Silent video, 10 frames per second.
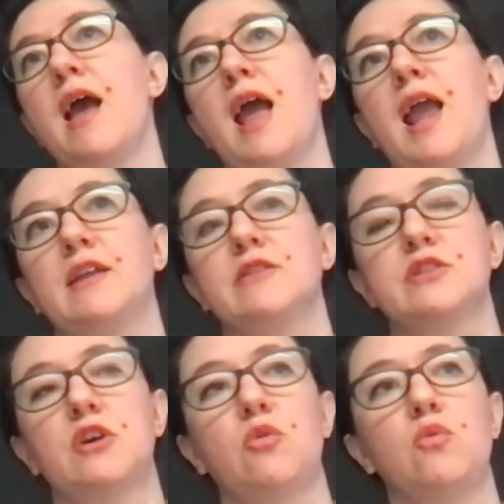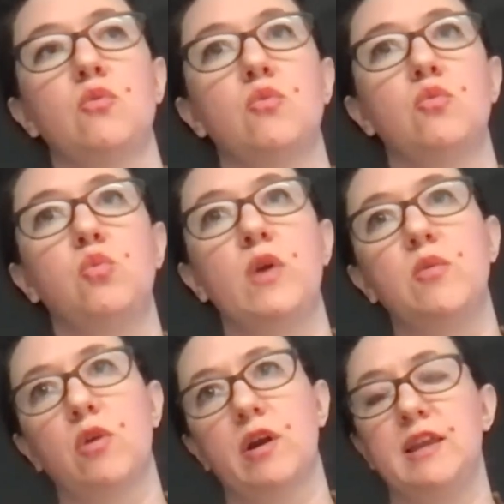And so we
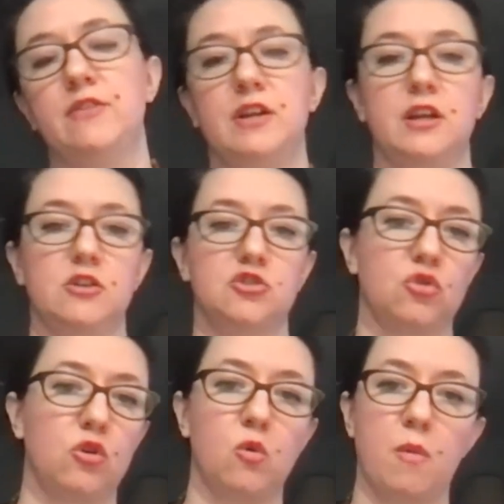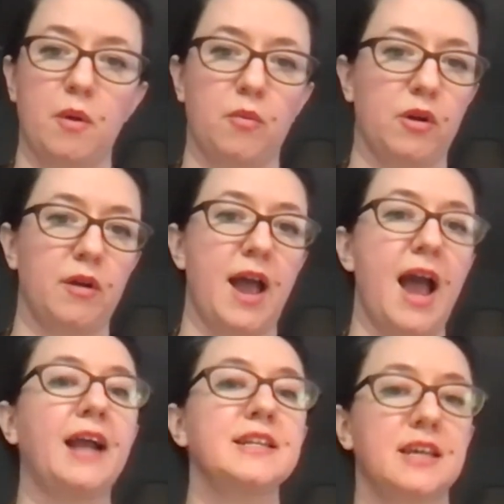weren't even in control when we were
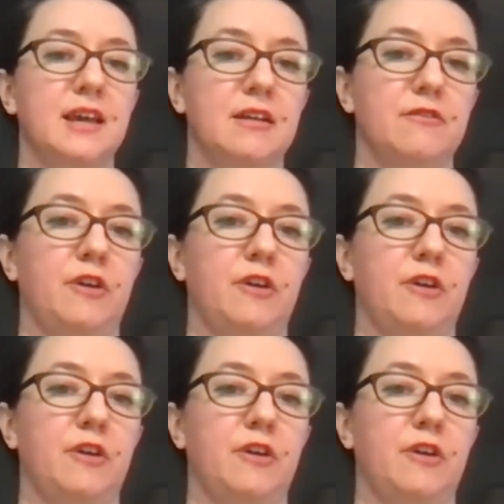acting it,